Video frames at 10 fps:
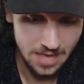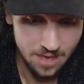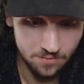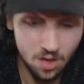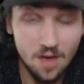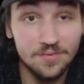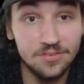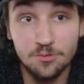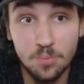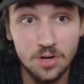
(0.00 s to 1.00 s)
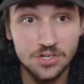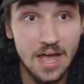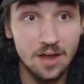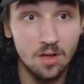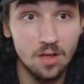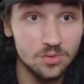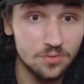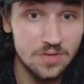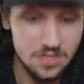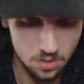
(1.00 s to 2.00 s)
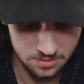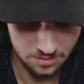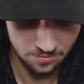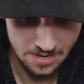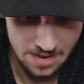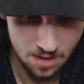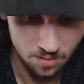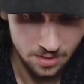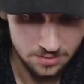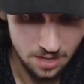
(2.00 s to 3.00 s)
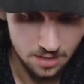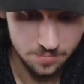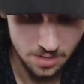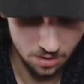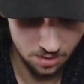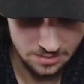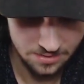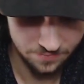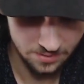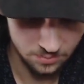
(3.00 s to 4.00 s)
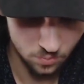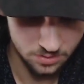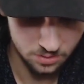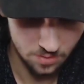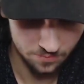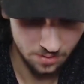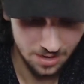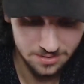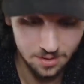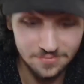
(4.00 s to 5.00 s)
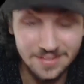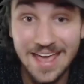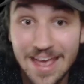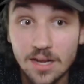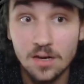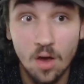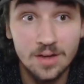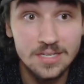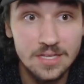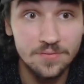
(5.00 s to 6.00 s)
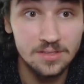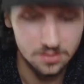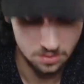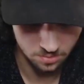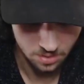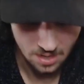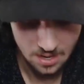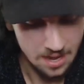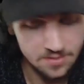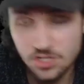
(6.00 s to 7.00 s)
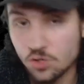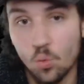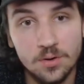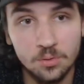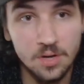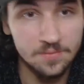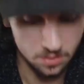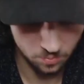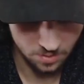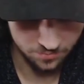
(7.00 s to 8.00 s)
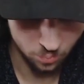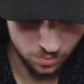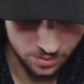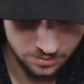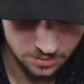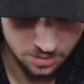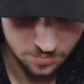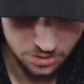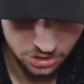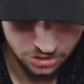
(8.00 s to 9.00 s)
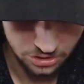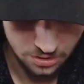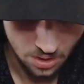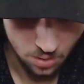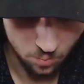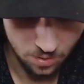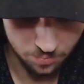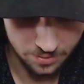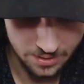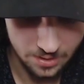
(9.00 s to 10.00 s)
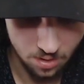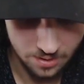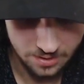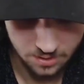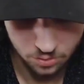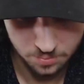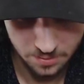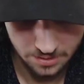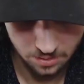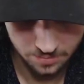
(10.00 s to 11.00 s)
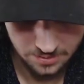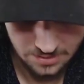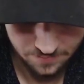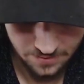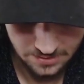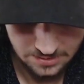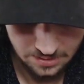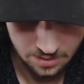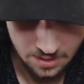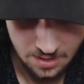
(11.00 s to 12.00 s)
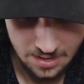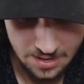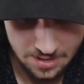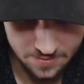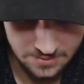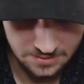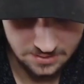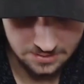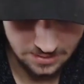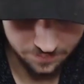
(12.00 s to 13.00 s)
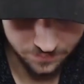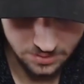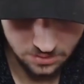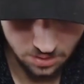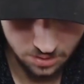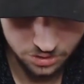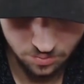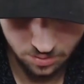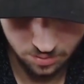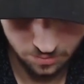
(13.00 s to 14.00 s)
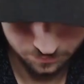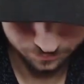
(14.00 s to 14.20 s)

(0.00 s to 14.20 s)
have an offensive push at all. So if he goes in right now, not going to be a hard defense whatsoever. I still have the Cannon on defense too, and this is one graveyard away from winning. This is going to be GG, well played. All I got to do is play a little bit of defense here, and this is all she wrote.